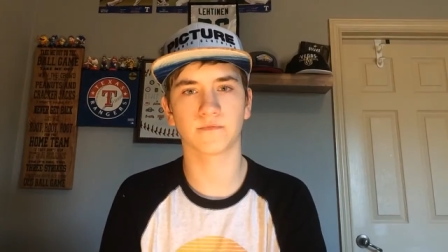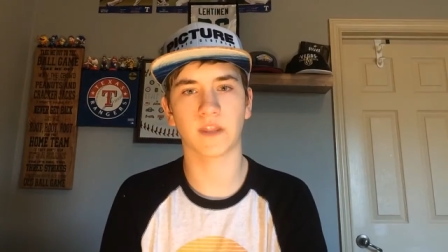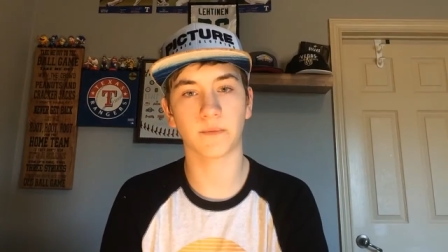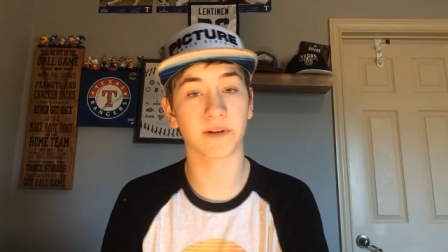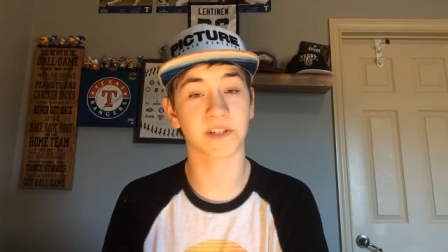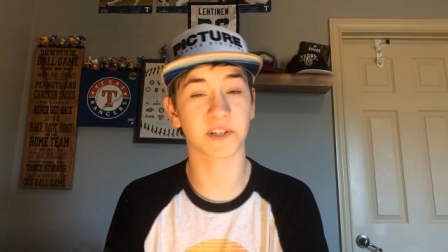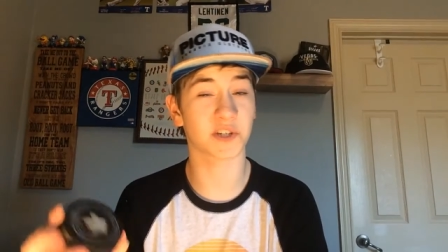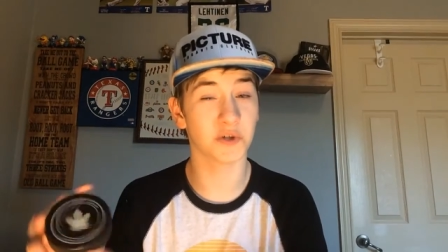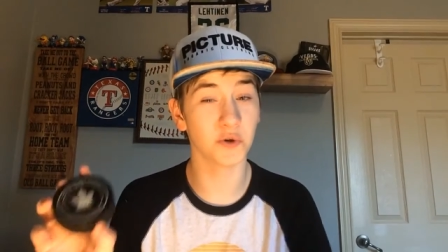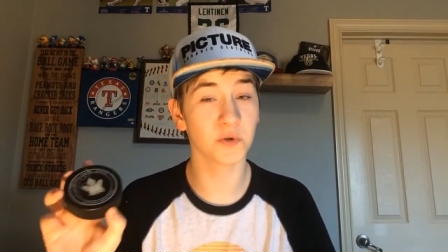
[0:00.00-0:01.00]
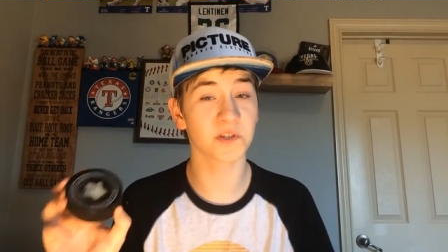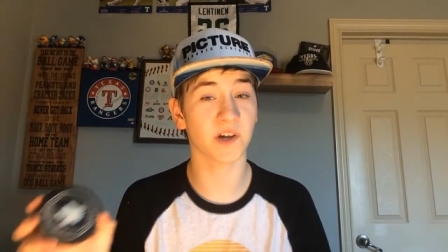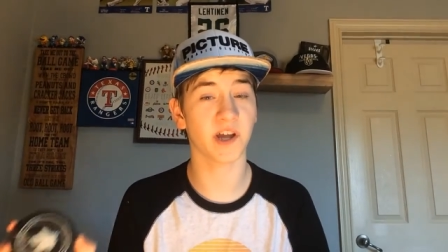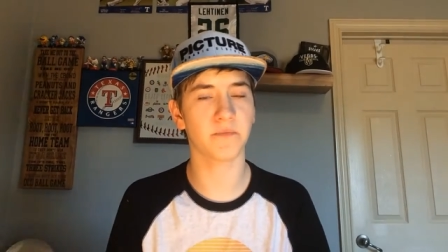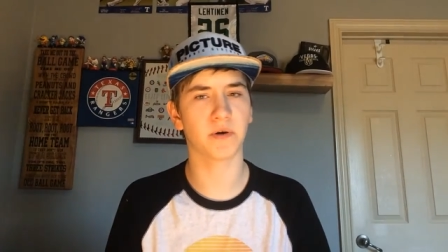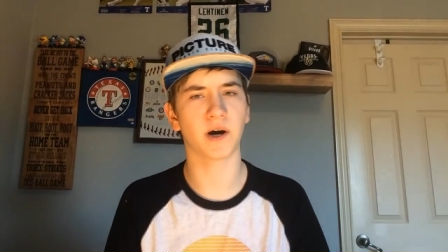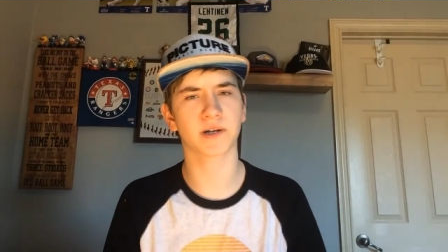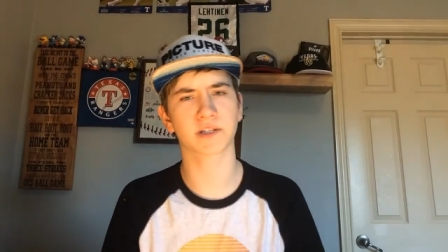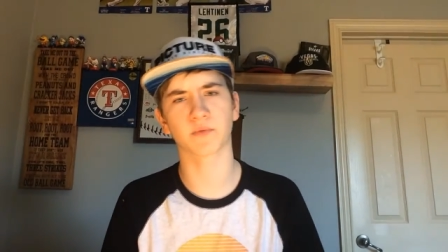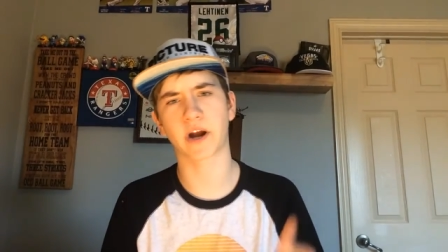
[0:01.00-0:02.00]
That makes it 2 signed
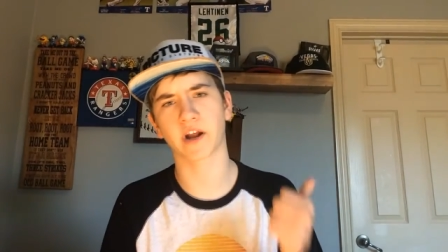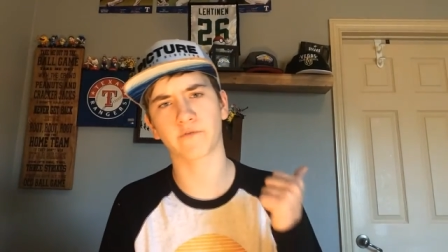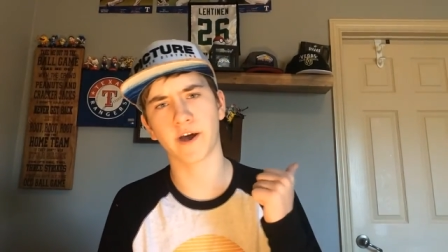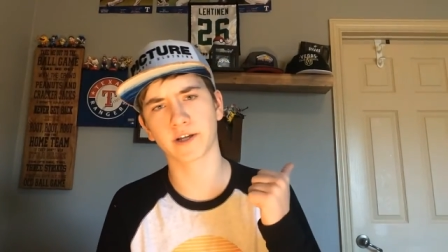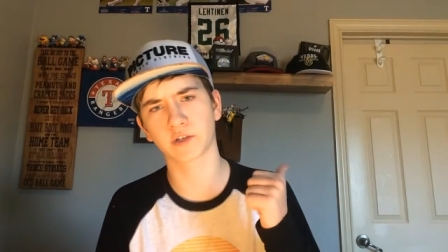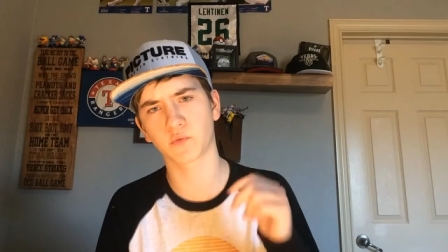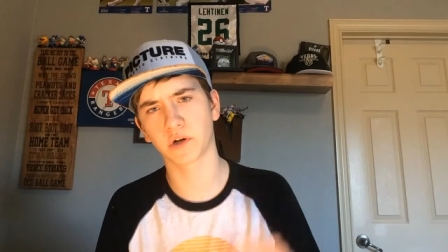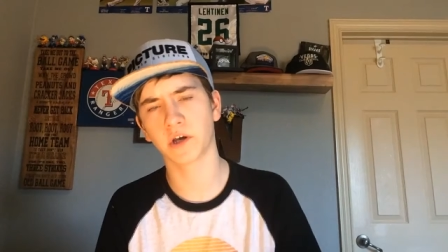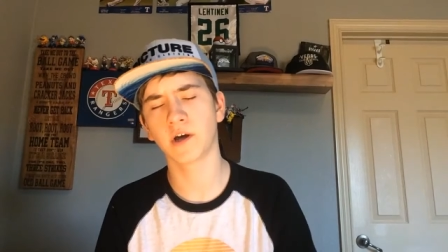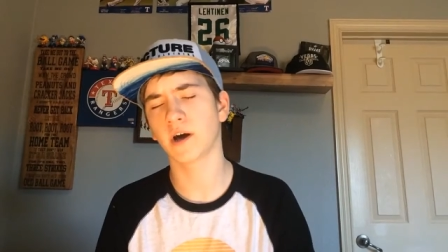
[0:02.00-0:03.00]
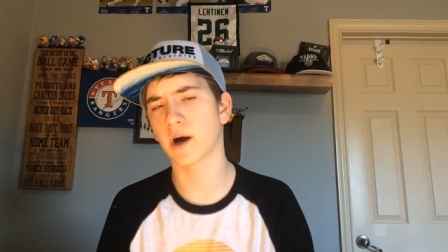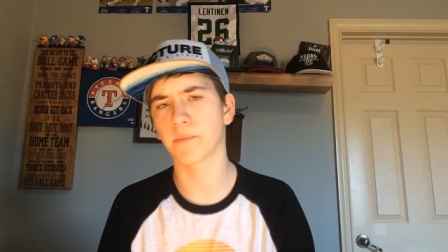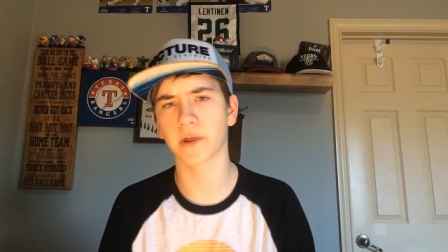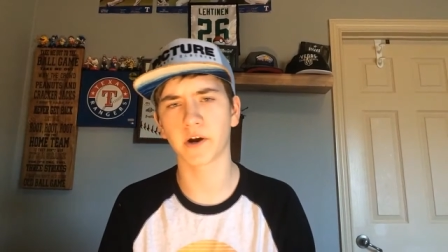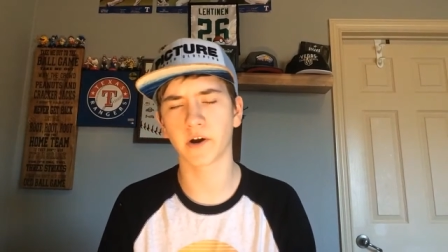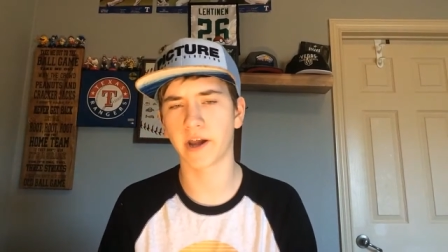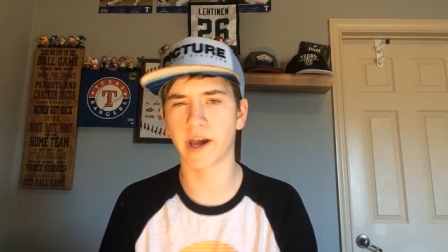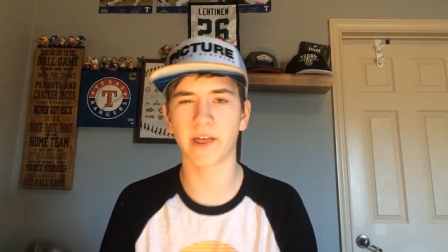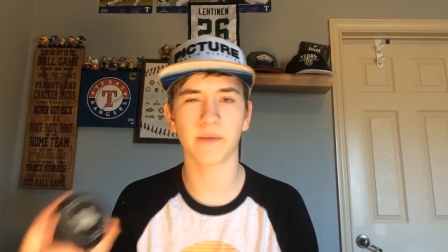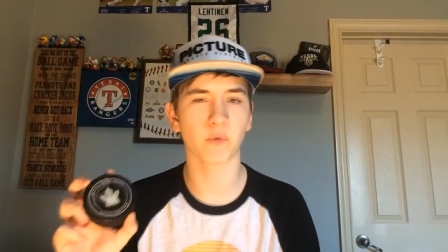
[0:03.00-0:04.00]
pucks, the Radic Facts one up there,
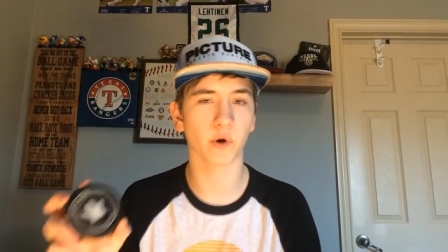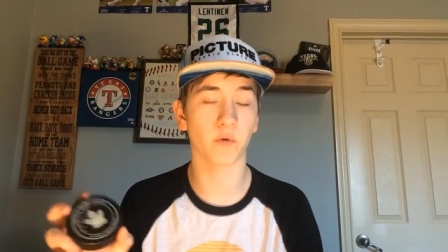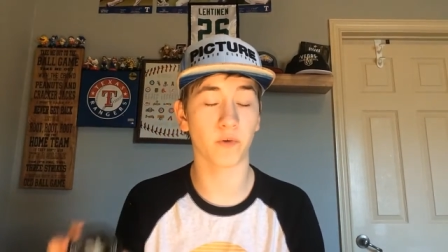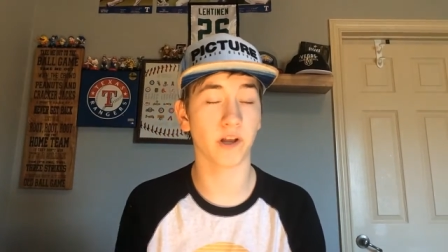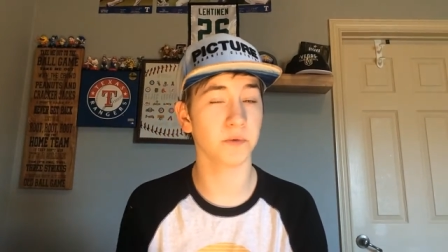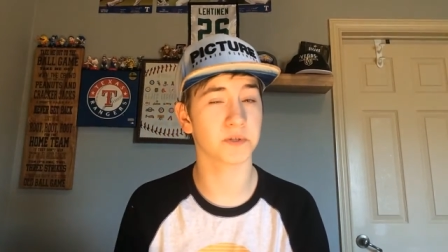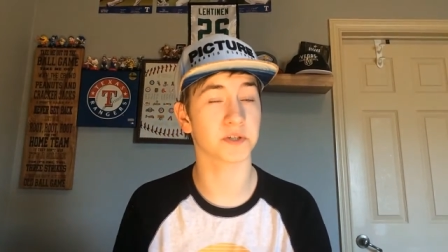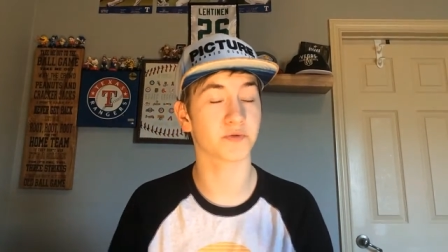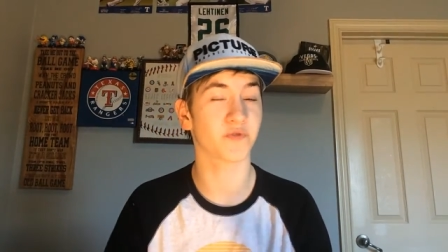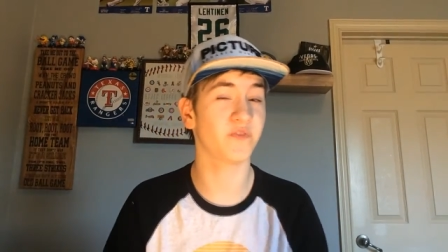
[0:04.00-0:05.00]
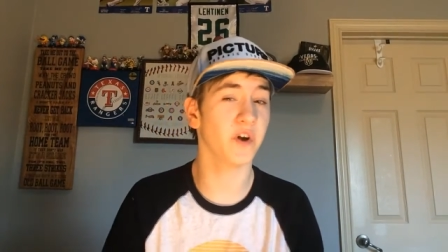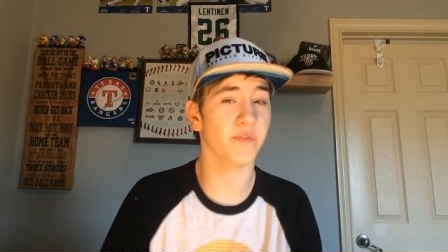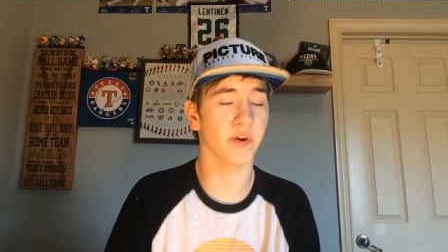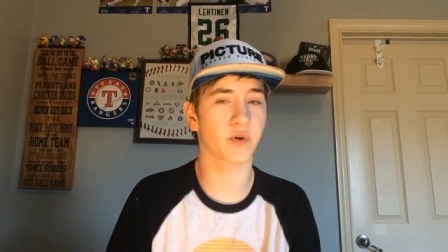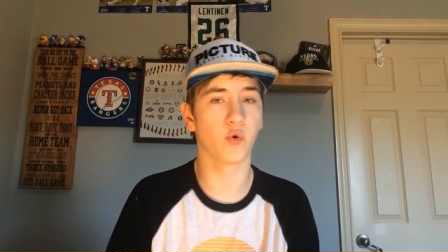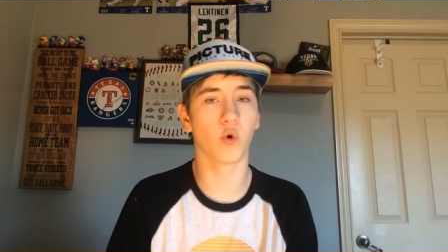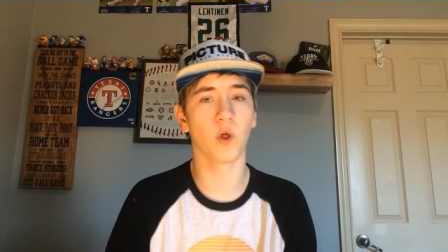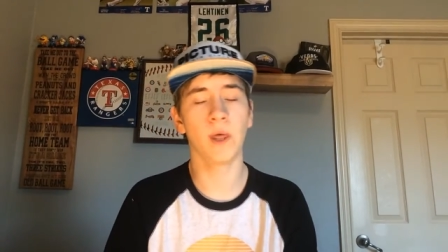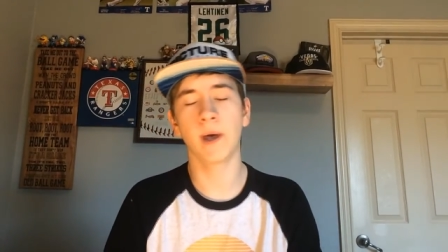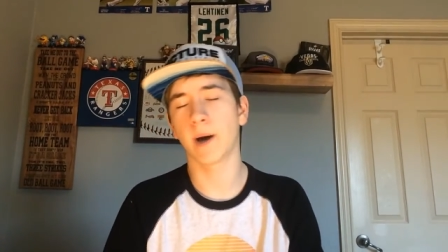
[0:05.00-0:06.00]
and the Morgan Rielly was just very, very
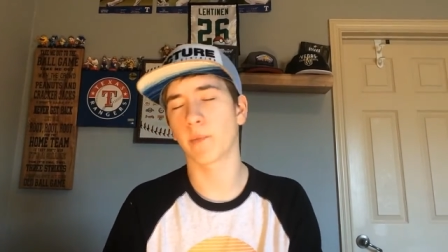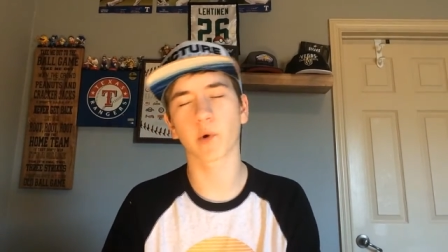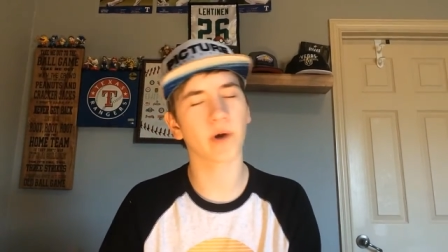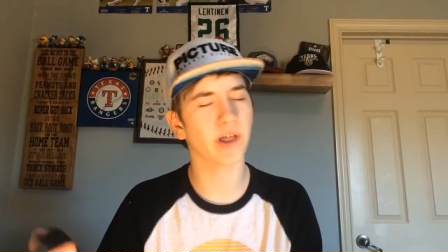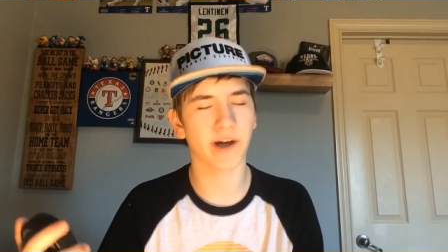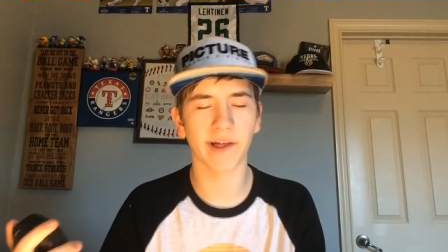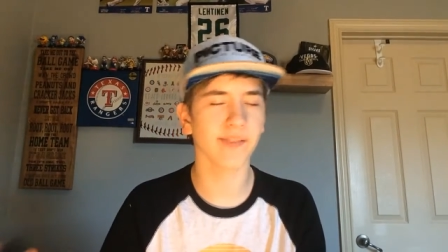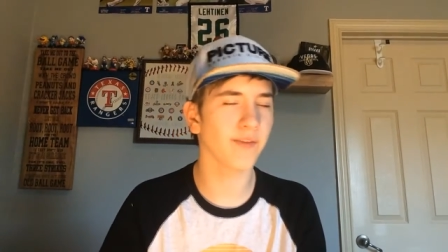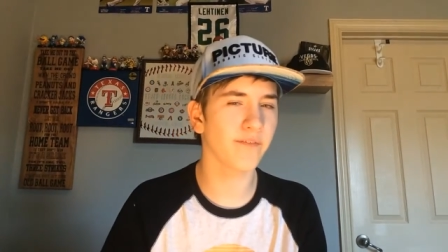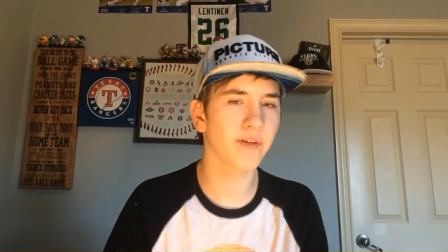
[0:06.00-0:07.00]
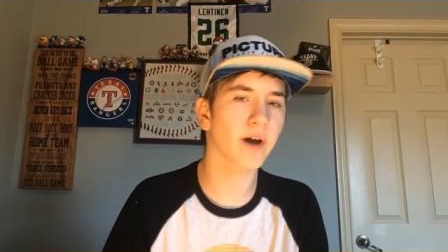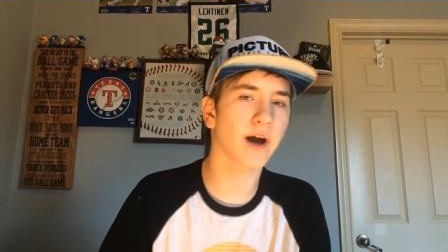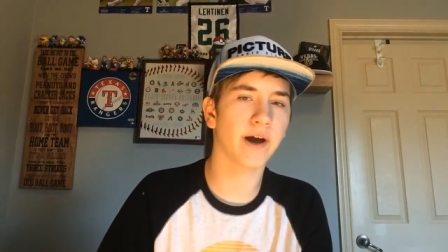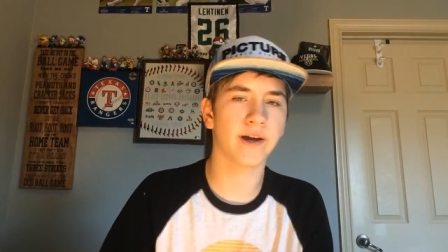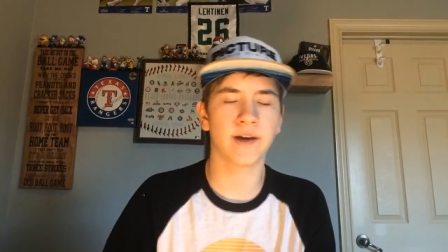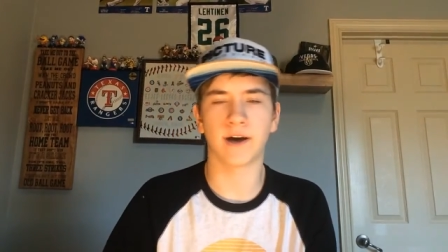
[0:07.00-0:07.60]
cool. Morgan Rielly, I love the guy.